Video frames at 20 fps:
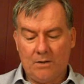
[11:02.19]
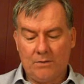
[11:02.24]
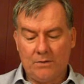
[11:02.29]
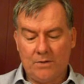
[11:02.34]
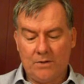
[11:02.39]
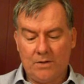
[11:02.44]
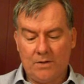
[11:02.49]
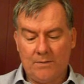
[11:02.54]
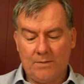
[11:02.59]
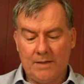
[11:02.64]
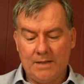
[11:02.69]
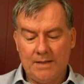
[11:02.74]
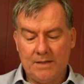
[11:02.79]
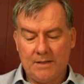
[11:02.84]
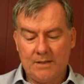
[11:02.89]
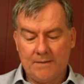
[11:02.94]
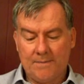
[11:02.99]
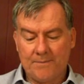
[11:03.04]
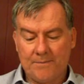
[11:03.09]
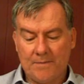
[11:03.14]
a long-term
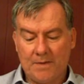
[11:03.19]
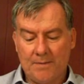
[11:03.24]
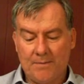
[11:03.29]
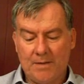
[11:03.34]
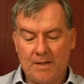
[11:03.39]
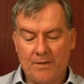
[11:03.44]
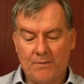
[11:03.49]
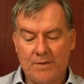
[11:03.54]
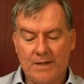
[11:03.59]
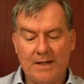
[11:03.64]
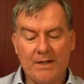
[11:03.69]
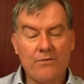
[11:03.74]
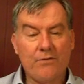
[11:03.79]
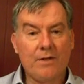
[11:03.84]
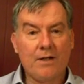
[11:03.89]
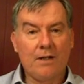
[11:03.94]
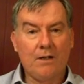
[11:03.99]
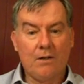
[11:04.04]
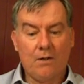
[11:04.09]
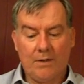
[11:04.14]
lease by
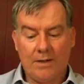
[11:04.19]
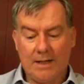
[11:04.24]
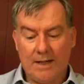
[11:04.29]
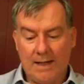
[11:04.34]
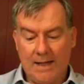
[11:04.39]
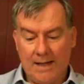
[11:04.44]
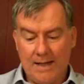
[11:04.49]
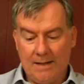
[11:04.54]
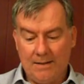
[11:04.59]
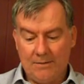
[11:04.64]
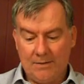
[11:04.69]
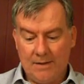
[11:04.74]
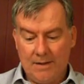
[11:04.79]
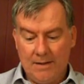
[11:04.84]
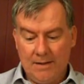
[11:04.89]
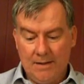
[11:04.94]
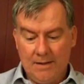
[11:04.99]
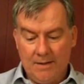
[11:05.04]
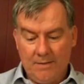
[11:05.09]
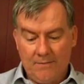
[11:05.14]
re-entry and locking out,
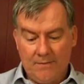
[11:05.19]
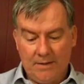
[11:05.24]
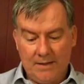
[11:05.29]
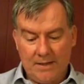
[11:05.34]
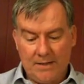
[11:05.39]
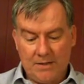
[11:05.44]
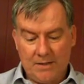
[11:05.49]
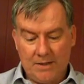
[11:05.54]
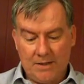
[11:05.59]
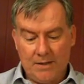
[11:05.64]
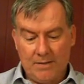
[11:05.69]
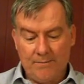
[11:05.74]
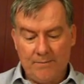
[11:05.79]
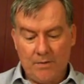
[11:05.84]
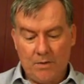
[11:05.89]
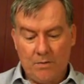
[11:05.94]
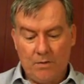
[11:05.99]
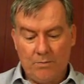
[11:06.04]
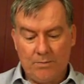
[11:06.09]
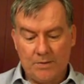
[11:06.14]
the lessee,
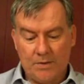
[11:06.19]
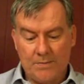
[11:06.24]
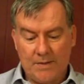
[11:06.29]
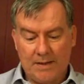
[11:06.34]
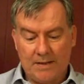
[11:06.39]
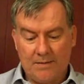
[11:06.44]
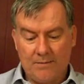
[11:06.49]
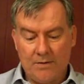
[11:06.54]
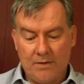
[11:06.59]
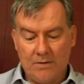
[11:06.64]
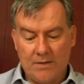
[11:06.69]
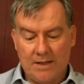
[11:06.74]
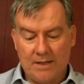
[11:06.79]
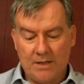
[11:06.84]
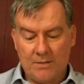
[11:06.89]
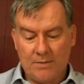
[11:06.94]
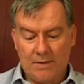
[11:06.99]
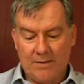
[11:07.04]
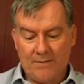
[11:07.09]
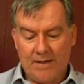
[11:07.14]
all prospective new
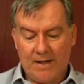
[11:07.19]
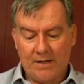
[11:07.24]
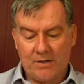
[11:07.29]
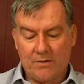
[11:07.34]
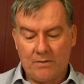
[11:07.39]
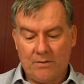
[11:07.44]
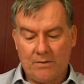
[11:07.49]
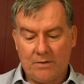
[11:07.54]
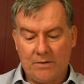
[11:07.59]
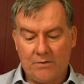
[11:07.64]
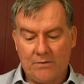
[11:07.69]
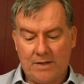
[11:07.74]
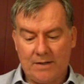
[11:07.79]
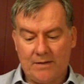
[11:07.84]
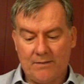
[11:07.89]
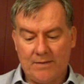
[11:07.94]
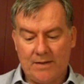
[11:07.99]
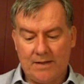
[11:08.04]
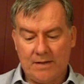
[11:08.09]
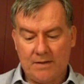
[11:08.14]
tenants will have actual
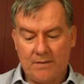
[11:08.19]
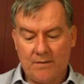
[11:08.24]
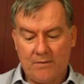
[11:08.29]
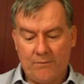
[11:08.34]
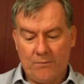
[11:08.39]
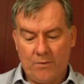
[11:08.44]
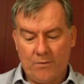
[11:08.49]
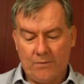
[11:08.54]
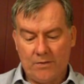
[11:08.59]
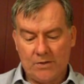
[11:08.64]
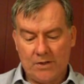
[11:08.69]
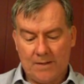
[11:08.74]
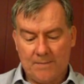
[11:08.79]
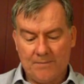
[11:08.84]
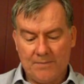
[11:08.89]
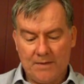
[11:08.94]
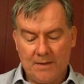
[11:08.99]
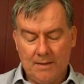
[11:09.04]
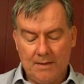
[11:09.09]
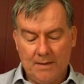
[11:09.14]
constructive notice of the forfeiture,
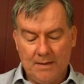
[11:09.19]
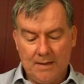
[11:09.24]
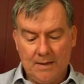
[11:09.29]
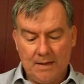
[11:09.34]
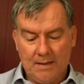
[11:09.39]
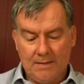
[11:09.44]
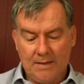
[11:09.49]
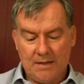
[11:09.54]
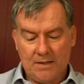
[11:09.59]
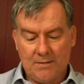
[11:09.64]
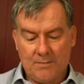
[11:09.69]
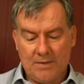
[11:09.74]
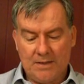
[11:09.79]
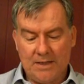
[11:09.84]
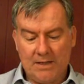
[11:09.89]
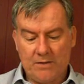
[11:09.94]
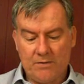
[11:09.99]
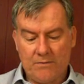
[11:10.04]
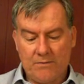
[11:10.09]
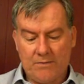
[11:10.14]
and thus the
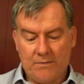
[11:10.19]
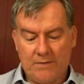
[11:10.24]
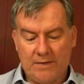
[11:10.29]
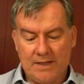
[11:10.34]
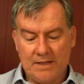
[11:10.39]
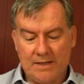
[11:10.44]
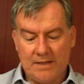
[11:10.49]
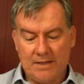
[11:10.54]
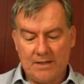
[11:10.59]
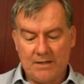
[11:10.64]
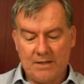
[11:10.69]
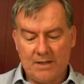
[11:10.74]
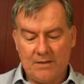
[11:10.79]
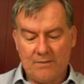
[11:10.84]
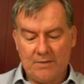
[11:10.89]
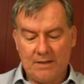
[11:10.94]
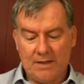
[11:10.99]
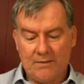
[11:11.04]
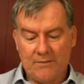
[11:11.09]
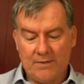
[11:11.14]
potential for the lessee to
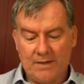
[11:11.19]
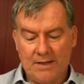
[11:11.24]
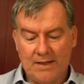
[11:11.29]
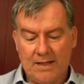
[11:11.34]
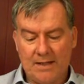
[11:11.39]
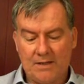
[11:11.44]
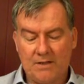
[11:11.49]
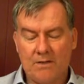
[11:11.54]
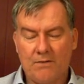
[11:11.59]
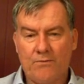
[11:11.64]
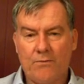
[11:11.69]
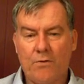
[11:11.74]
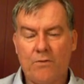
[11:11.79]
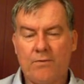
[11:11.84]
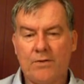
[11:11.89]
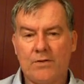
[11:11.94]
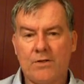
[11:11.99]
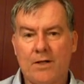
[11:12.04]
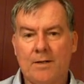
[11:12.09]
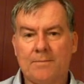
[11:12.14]
seek relief against
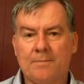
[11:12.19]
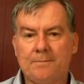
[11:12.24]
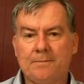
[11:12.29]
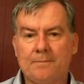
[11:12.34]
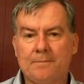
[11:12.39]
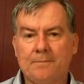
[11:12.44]
forfeiture.